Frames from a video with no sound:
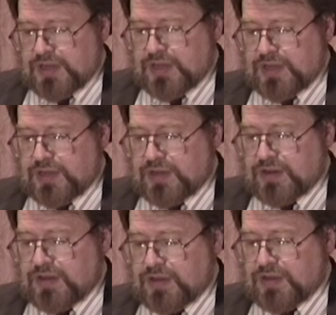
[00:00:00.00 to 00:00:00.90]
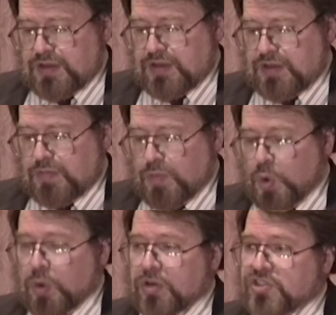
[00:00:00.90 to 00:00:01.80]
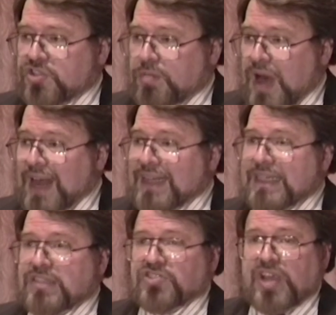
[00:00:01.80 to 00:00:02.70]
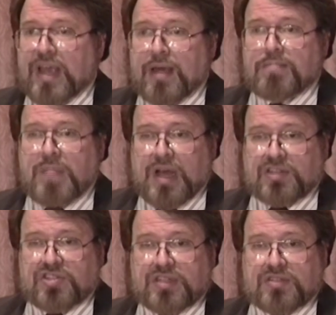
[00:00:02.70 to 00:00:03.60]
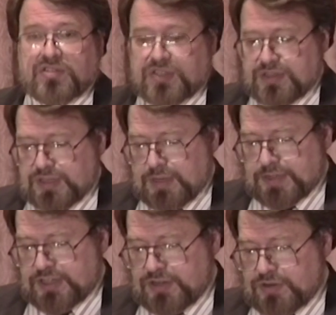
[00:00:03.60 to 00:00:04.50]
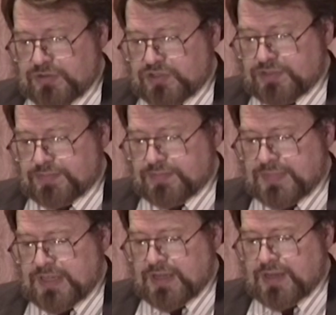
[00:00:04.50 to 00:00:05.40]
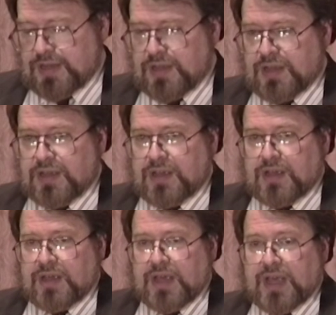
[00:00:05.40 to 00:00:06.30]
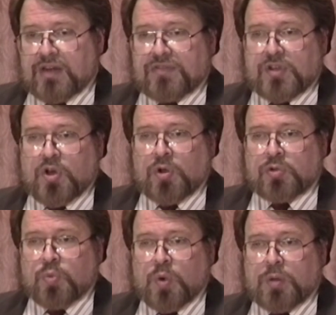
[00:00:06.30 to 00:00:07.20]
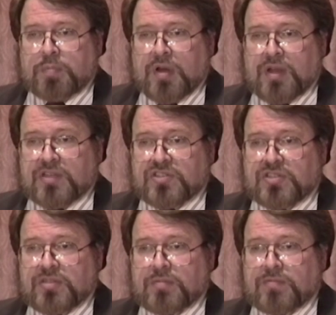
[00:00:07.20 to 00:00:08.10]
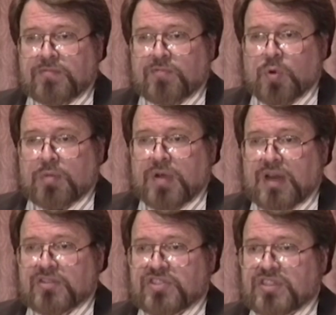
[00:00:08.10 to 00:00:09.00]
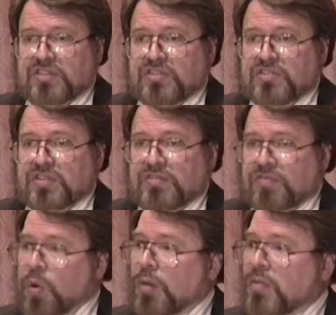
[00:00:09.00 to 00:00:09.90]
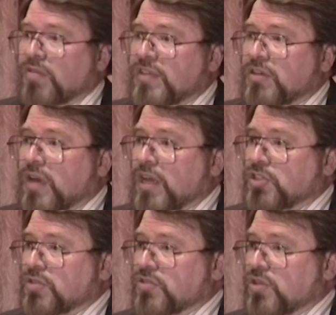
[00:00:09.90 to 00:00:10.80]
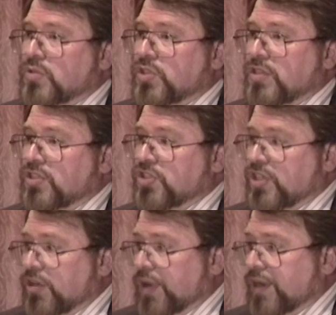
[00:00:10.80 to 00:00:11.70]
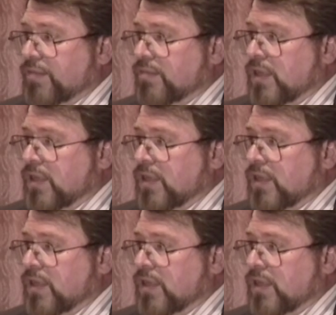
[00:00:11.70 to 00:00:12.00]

in more Somalias and Bosnias in the coming years. And if the Cold War plus foreign policy is a form of international social engineering.